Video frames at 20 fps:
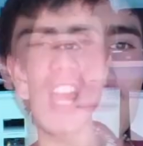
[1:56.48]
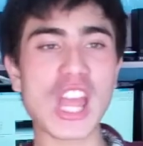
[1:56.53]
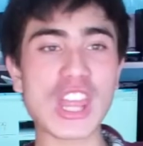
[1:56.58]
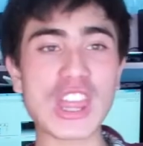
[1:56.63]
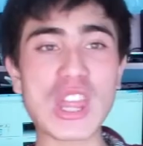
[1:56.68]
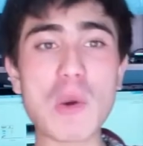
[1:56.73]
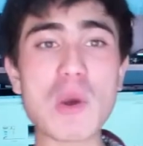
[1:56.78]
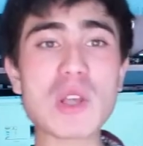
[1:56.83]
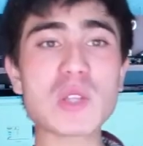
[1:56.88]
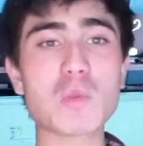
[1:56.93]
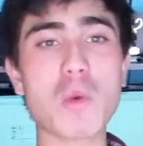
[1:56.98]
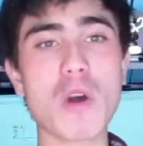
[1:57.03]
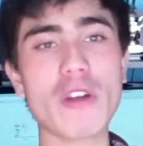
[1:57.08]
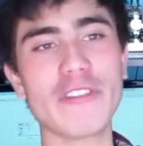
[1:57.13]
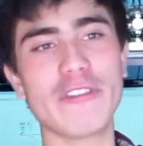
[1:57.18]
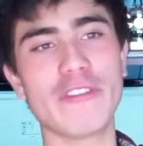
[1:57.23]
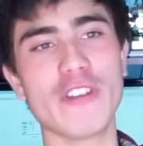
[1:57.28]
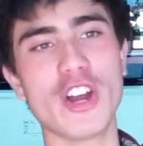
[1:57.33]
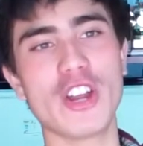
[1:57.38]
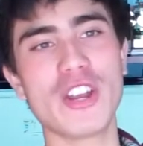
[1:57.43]
There was one
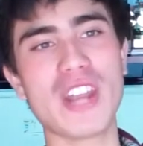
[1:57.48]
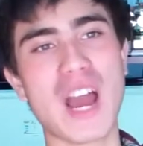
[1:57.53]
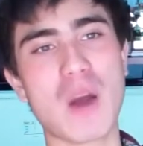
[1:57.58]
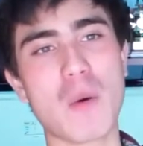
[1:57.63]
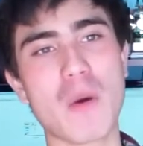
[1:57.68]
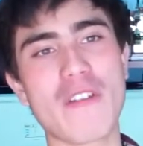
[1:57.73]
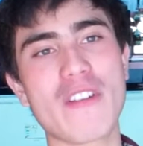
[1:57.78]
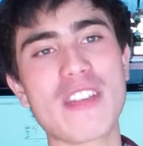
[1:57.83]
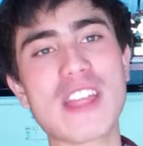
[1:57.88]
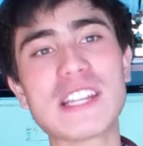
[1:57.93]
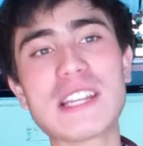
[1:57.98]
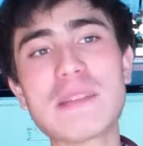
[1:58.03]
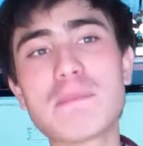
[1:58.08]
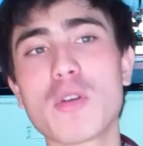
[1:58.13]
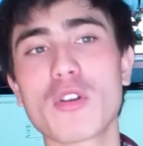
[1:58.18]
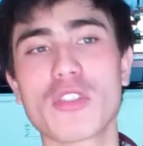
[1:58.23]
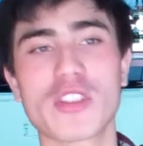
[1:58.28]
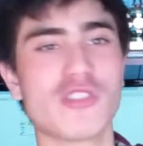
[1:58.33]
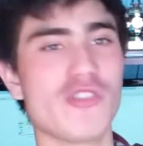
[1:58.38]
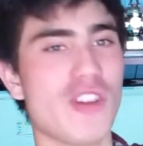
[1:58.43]
phone, however, that did
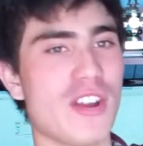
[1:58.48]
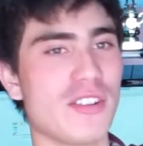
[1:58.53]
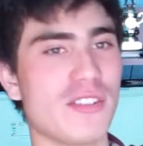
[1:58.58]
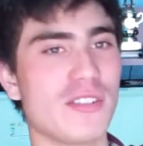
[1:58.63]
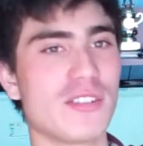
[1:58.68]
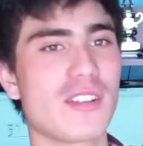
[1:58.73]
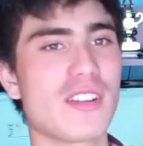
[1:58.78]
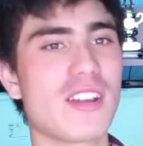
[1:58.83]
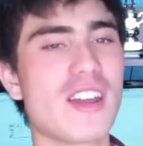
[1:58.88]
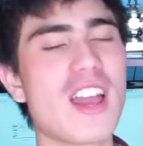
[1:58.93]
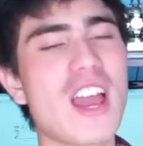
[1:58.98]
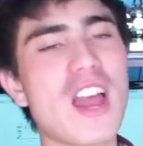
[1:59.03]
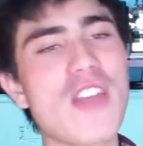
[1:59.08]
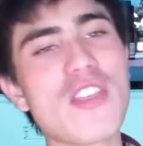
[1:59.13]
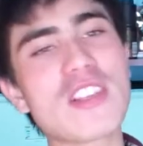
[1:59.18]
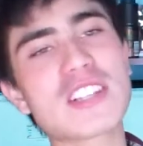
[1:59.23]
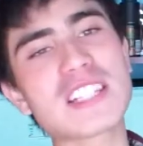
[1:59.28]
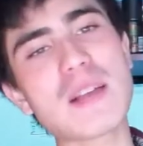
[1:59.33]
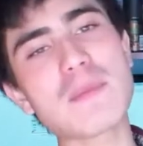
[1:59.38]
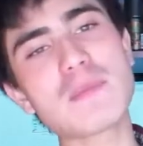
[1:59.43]
buck the trend.
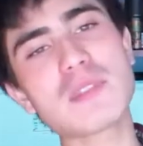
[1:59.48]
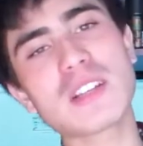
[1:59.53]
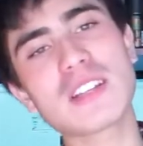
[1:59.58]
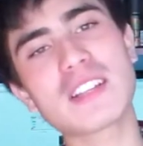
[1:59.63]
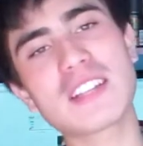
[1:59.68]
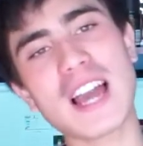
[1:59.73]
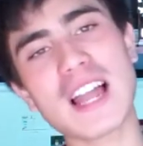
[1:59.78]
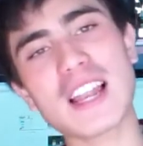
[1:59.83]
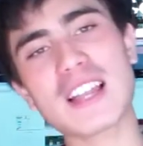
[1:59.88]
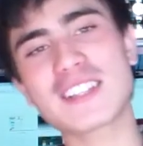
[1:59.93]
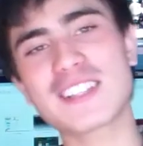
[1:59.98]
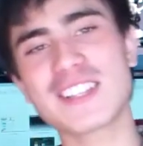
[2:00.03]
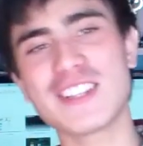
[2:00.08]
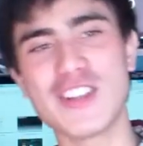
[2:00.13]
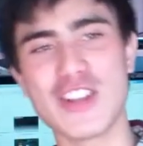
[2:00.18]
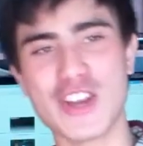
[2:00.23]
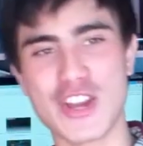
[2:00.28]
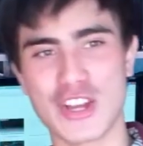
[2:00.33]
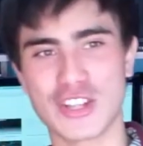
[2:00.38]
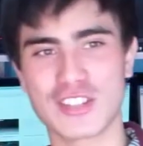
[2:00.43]
The Samsung Galaxy
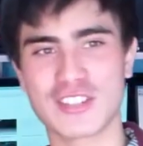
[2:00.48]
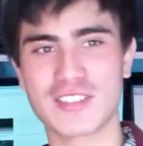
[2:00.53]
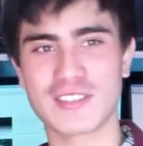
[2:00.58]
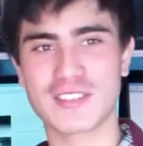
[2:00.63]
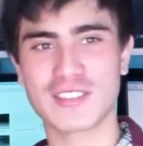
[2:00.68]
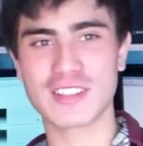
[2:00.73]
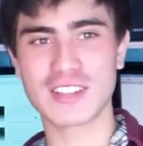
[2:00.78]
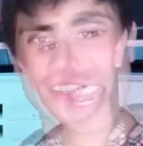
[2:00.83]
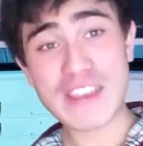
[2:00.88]
Note.